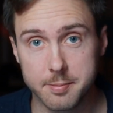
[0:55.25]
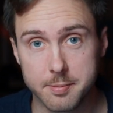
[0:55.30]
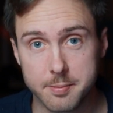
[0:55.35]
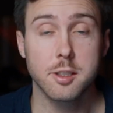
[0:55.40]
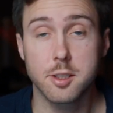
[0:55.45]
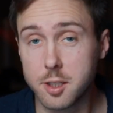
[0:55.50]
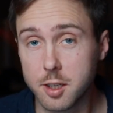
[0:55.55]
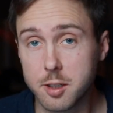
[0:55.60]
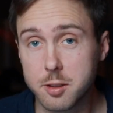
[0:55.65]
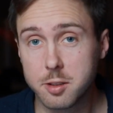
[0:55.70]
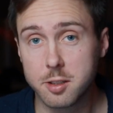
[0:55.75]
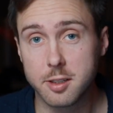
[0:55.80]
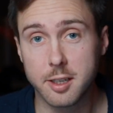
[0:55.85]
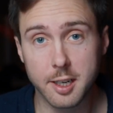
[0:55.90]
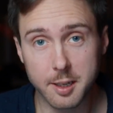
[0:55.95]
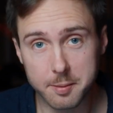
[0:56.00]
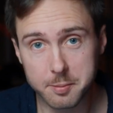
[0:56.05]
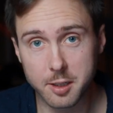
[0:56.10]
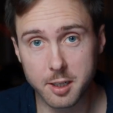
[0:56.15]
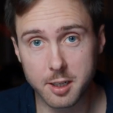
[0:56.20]
So
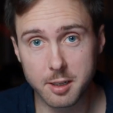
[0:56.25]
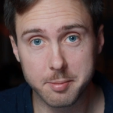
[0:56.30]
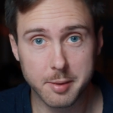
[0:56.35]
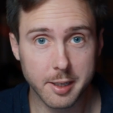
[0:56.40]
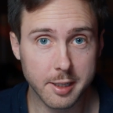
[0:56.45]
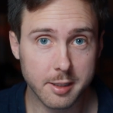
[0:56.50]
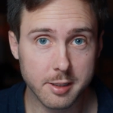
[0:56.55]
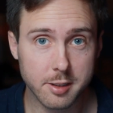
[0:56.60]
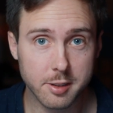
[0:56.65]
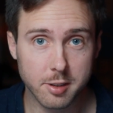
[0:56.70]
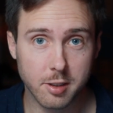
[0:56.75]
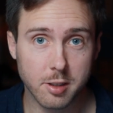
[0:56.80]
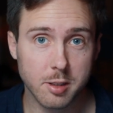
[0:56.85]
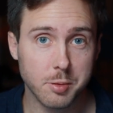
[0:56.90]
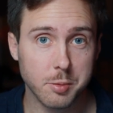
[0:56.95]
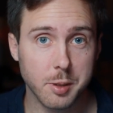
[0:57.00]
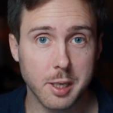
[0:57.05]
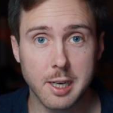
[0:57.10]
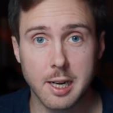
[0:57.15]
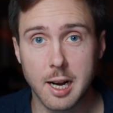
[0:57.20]
today I'm gonna make a
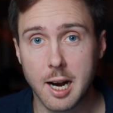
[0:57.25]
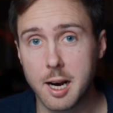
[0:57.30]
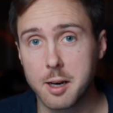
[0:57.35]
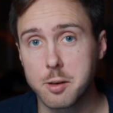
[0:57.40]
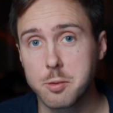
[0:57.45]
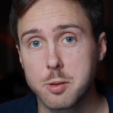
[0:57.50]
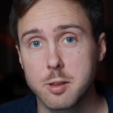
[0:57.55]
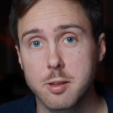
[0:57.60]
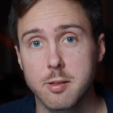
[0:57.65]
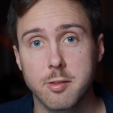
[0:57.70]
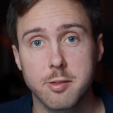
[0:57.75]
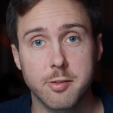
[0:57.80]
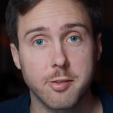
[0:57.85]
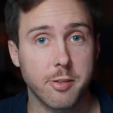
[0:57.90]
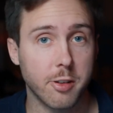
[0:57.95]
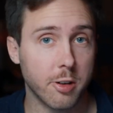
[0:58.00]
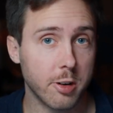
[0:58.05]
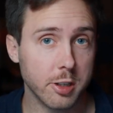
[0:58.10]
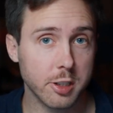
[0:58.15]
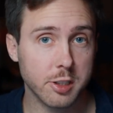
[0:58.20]
song where I will
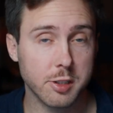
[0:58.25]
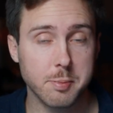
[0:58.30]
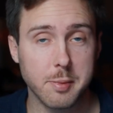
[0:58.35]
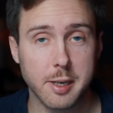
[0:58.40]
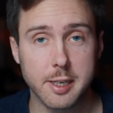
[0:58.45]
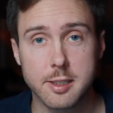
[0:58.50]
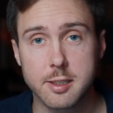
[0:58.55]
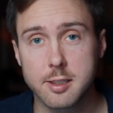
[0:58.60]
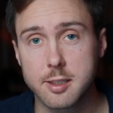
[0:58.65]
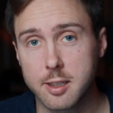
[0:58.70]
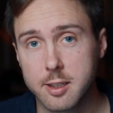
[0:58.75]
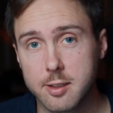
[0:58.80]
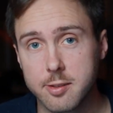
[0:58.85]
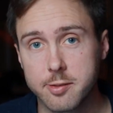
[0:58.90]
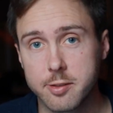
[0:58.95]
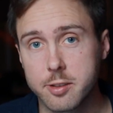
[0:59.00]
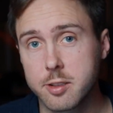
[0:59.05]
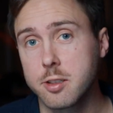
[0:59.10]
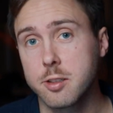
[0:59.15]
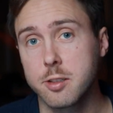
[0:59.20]
force
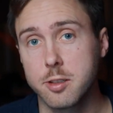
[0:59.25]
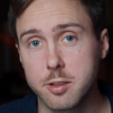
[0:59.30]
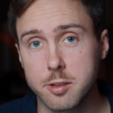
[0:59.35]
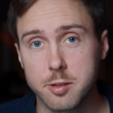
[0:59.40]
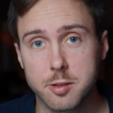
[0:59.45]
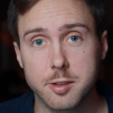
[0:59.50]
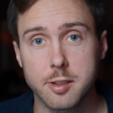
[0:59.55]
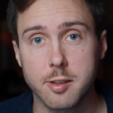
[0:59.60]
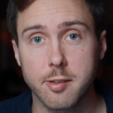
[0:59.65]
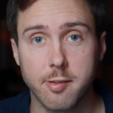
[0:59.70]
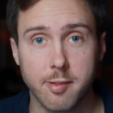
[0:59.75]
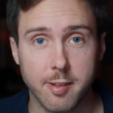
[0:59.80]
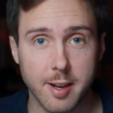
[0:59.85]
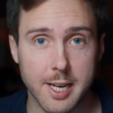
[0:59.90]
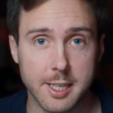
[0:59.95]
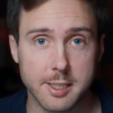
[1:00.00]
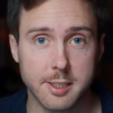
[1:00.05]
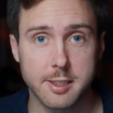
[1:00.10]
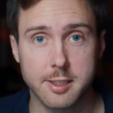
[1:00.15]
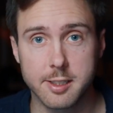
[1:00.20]
myself to use the
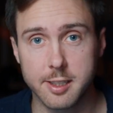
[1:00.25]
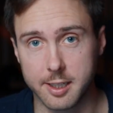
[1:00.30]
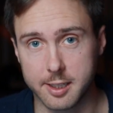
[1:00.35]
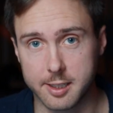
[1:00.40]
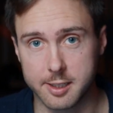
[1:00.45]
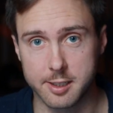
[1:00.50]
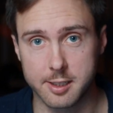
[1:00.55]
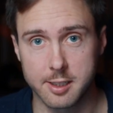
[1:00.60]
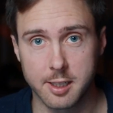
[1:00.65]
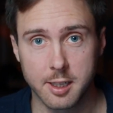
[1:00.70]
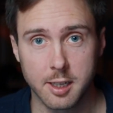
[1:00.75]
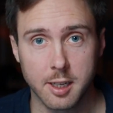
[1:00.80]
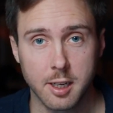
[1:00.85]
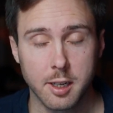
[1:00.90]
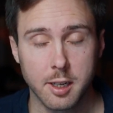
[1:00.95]
flat 6.